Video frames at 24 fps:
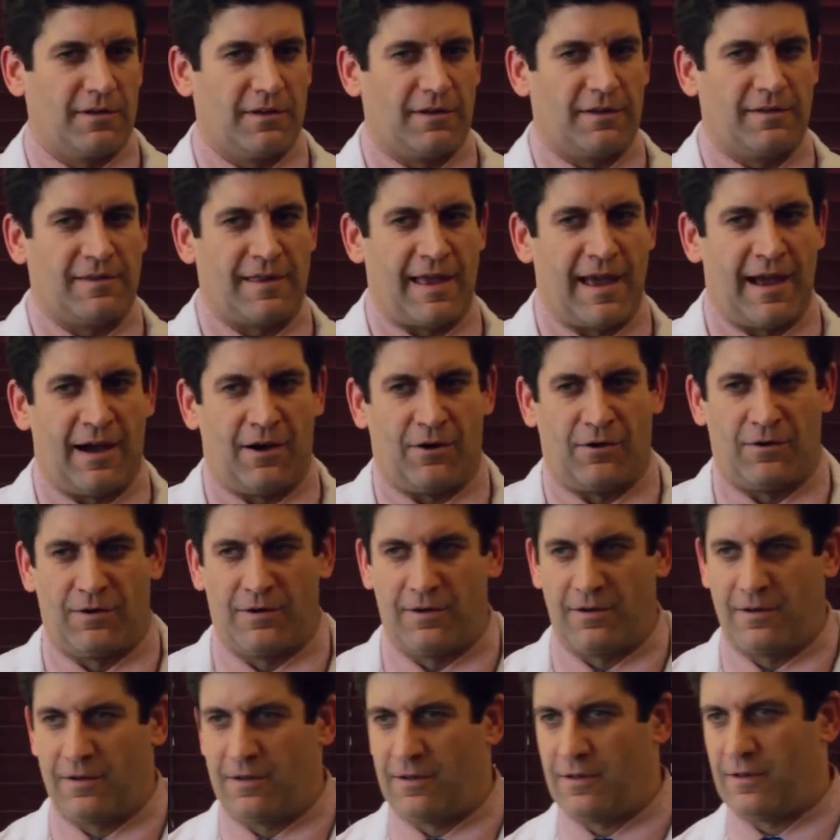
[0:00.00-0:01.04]
Now,
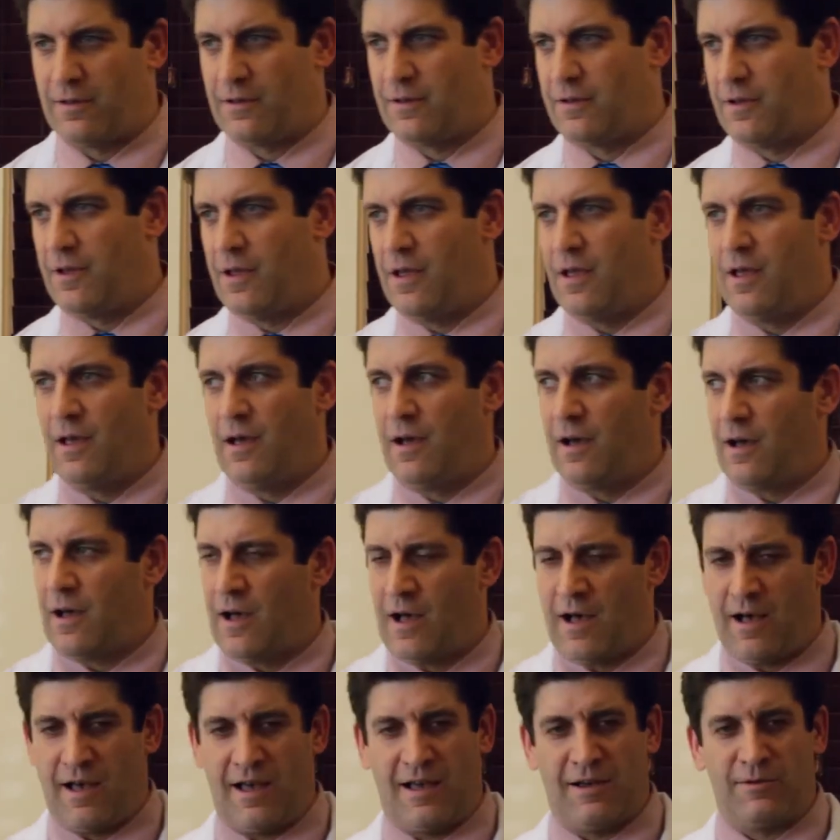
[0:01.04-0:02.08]

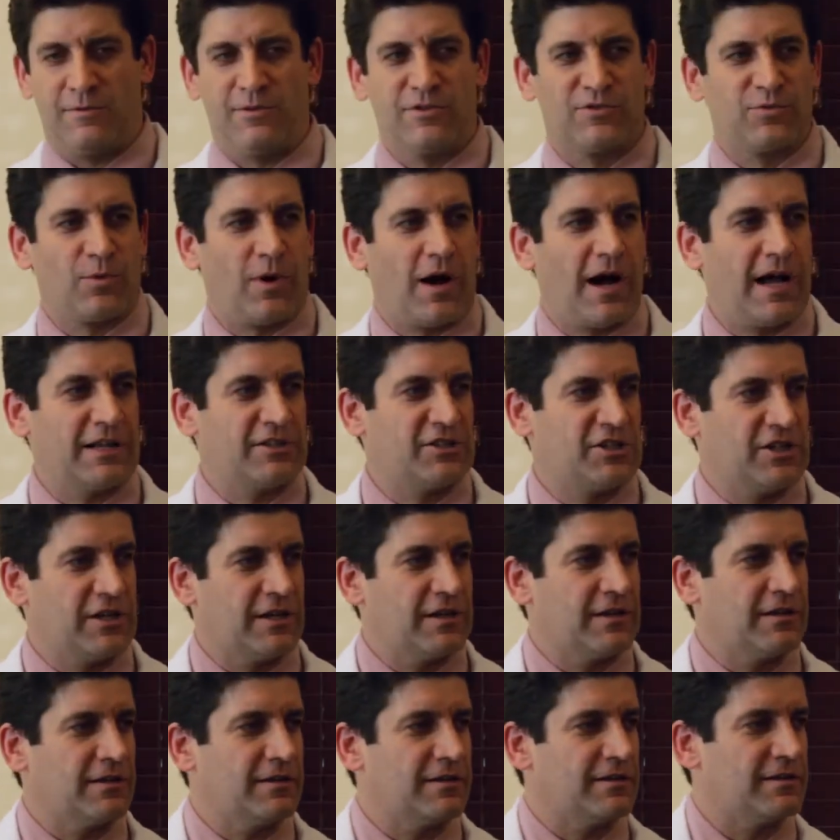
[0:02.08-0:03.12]
I was
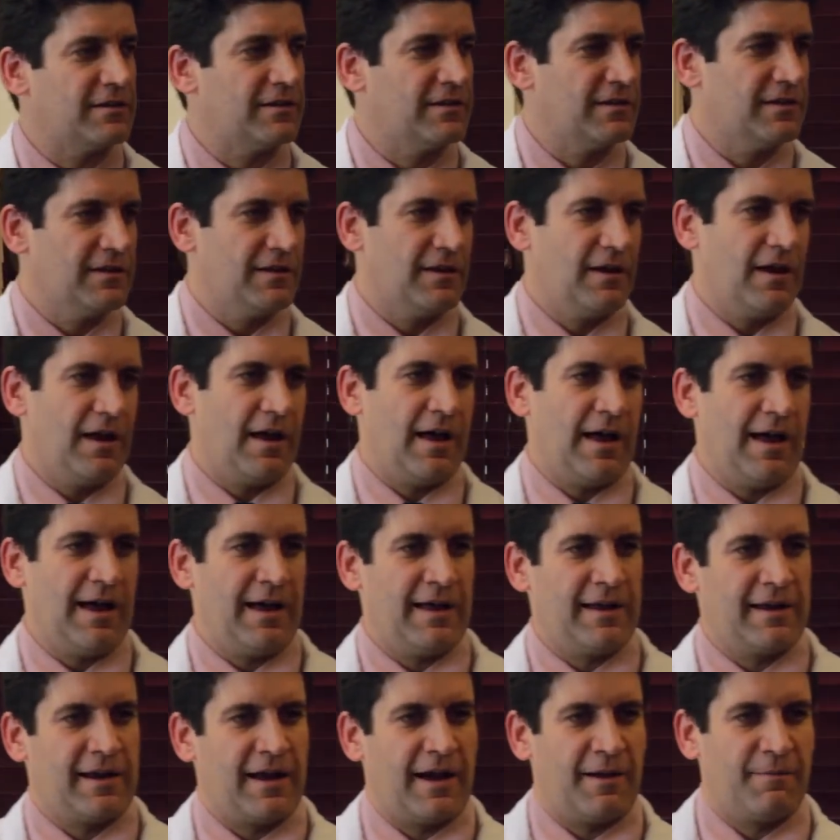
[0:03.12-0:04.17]
watching,
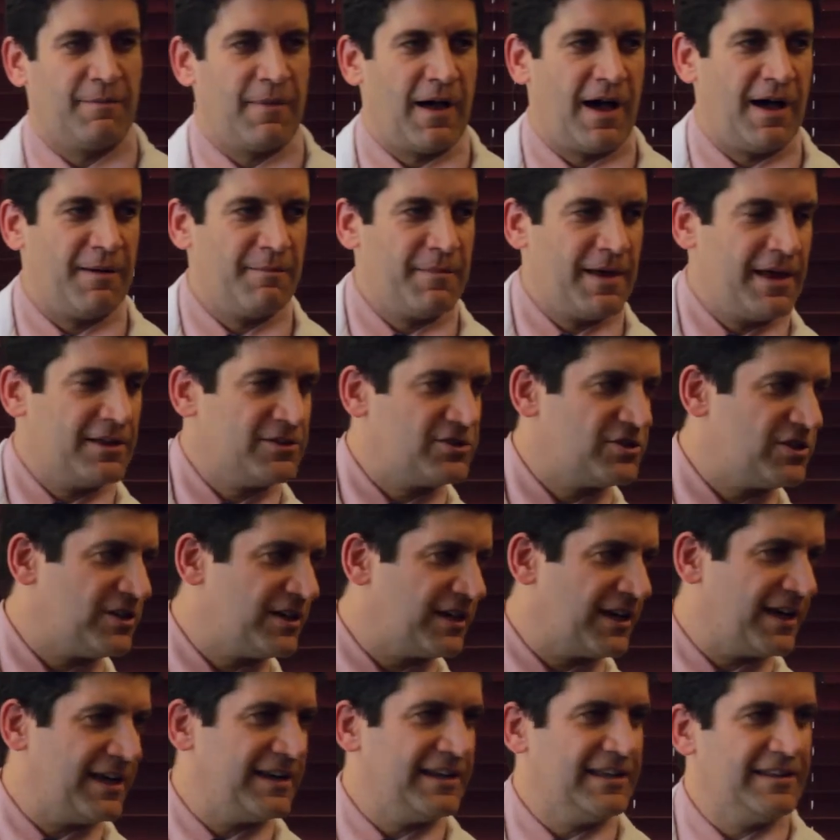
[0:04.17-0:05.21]
and I'm not
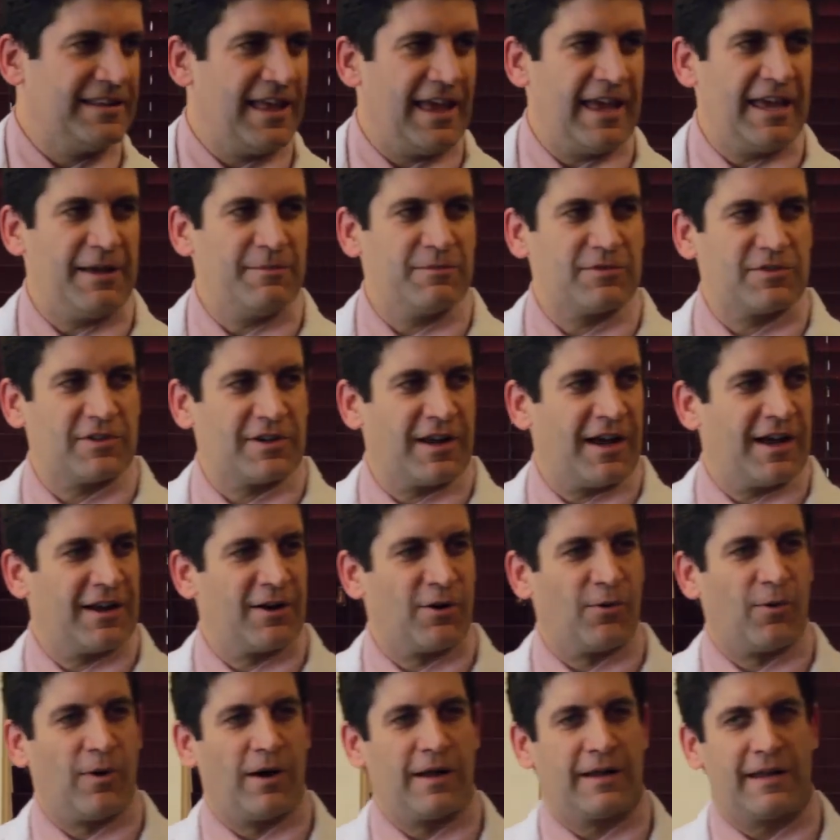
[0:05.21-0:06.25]
mentioning any names, and I
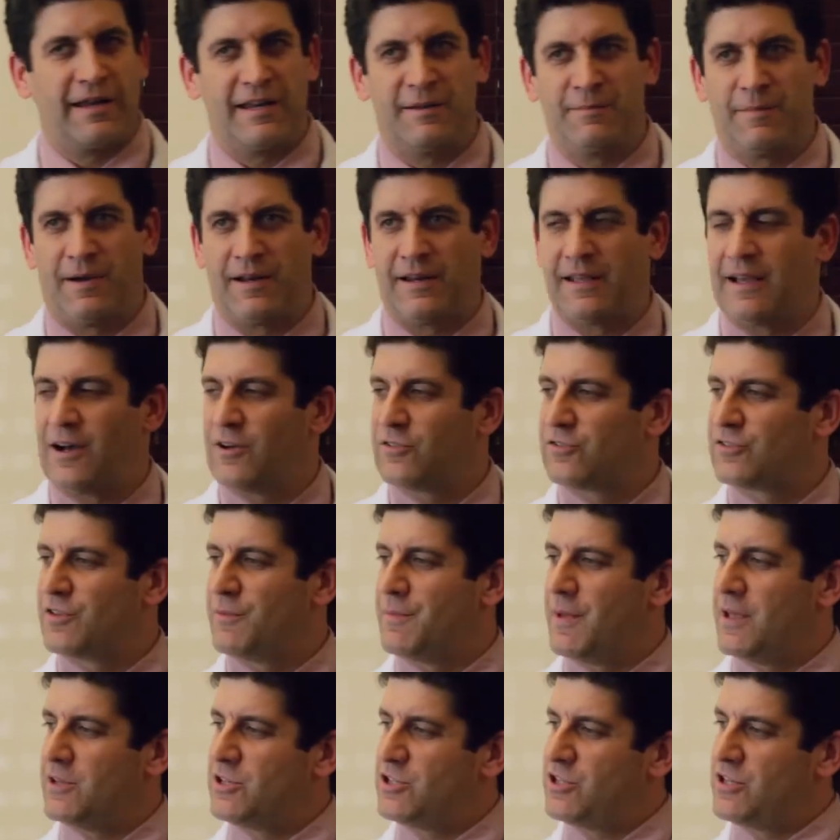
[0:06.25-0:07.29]
don't want anybody else to
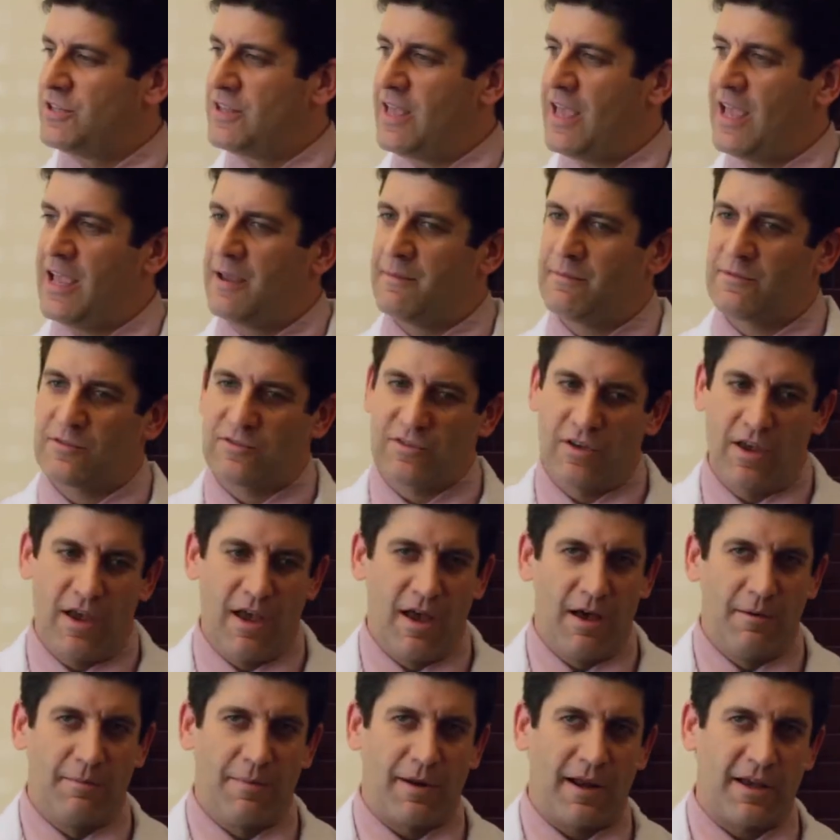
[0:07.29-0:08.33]
mention names,
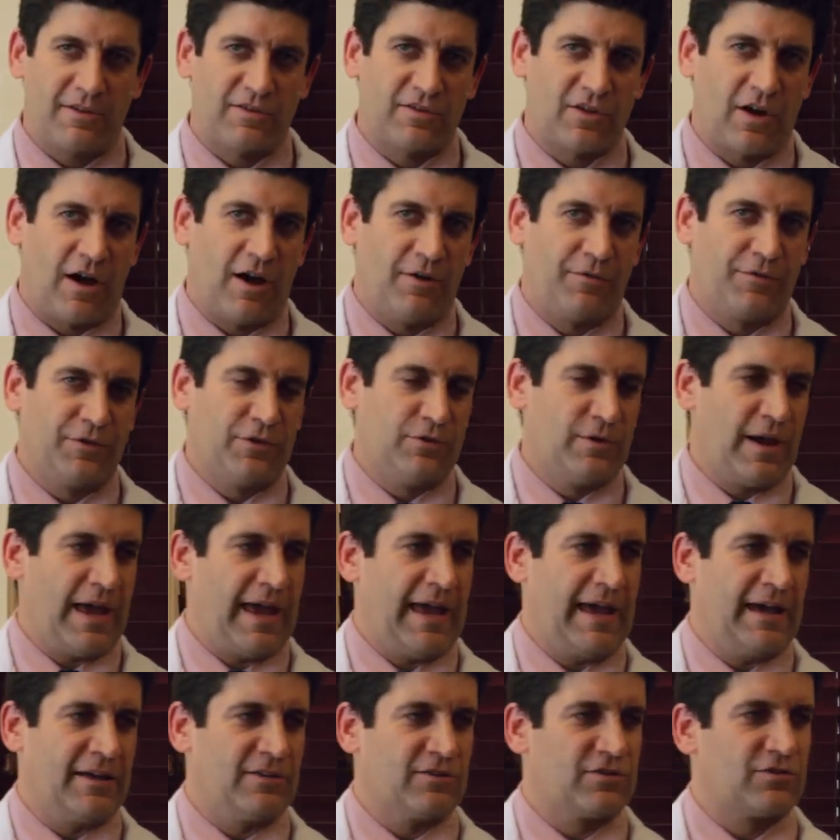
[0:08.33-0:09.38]
but I saw a few
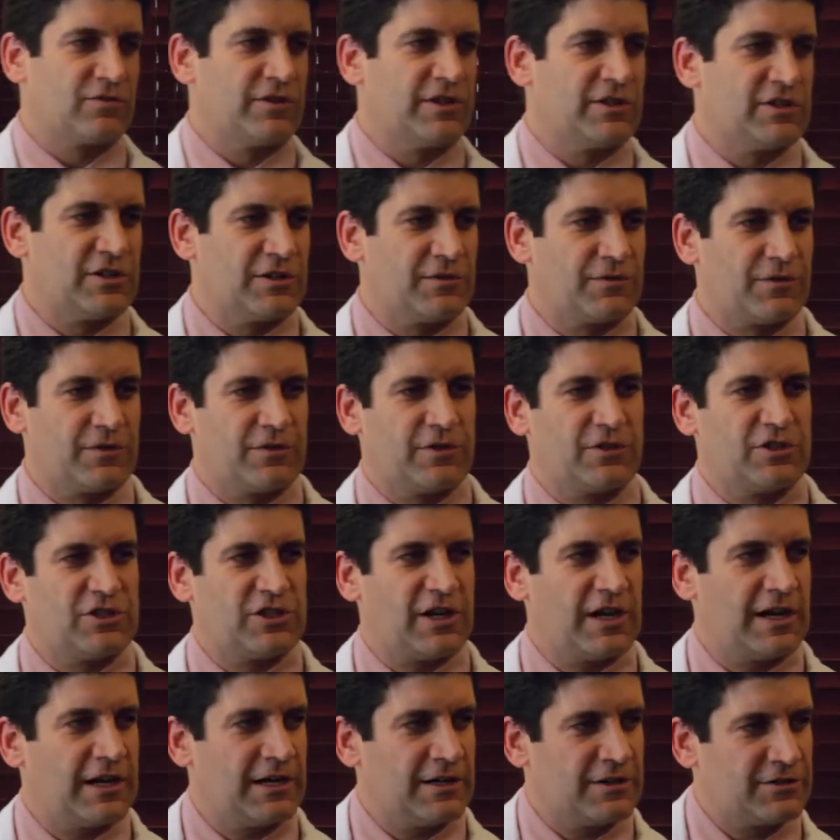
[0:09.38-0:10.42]
hands reaching for the
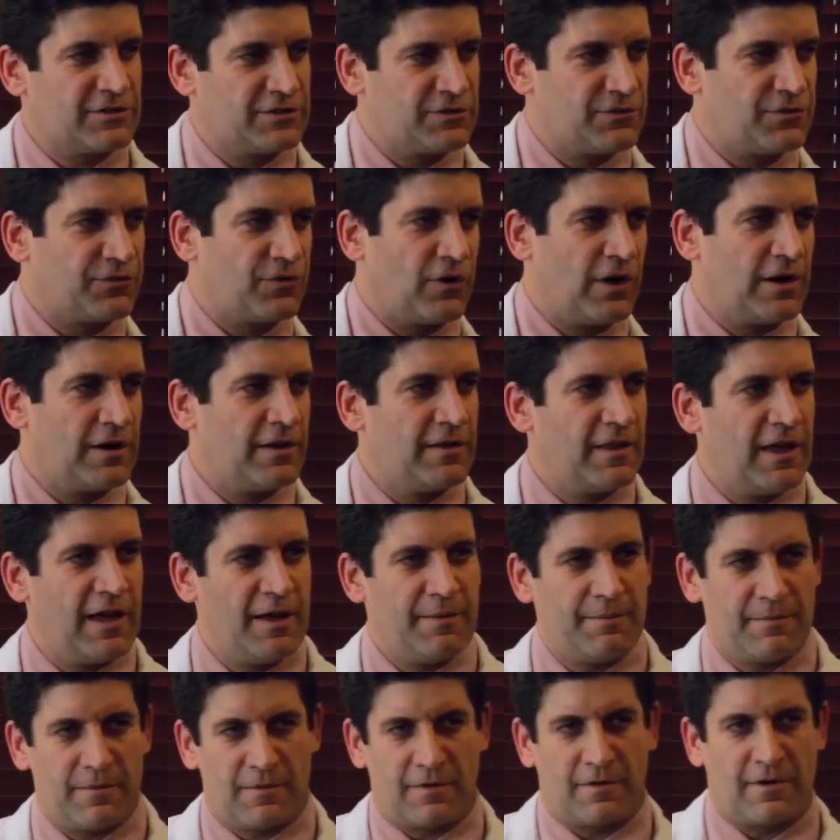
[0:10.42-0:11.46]
chairs in front of
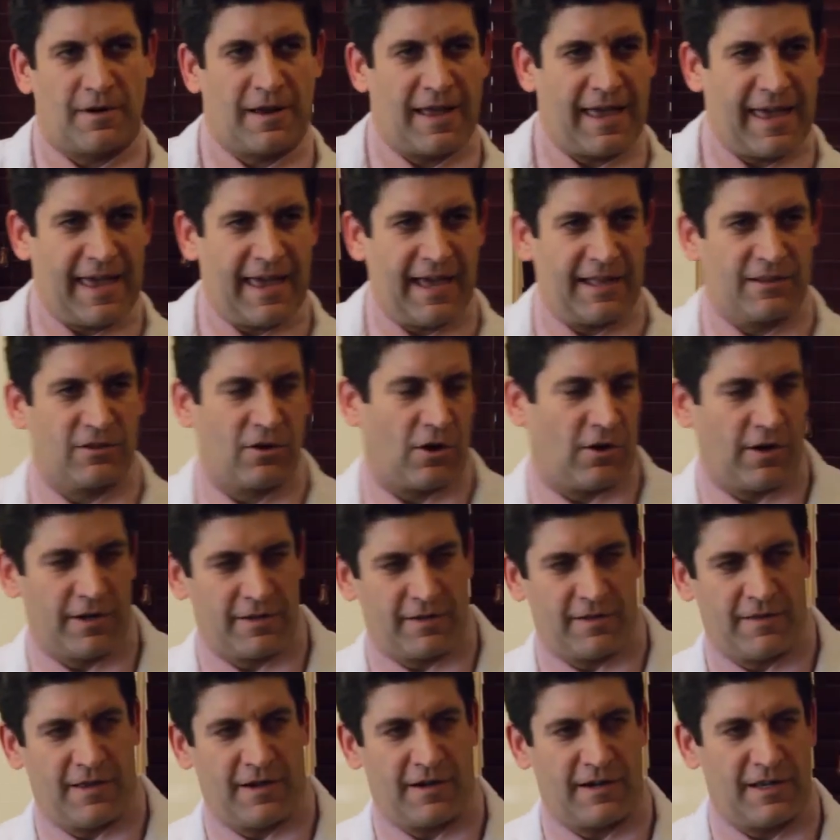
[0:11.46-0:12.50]
them or a hand going
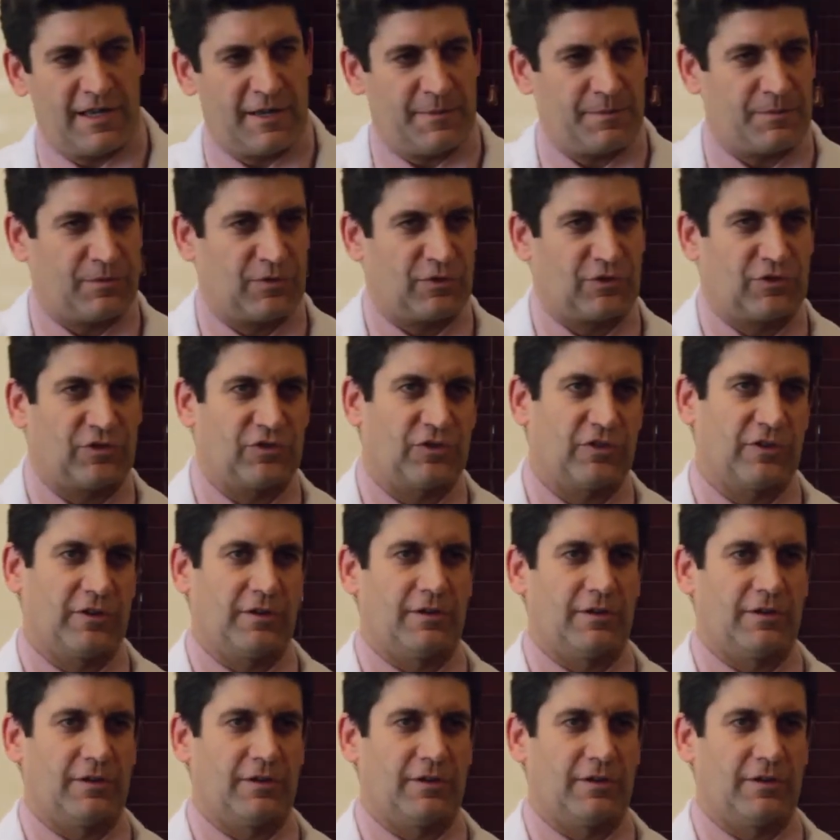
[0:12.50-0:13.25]
to their hips.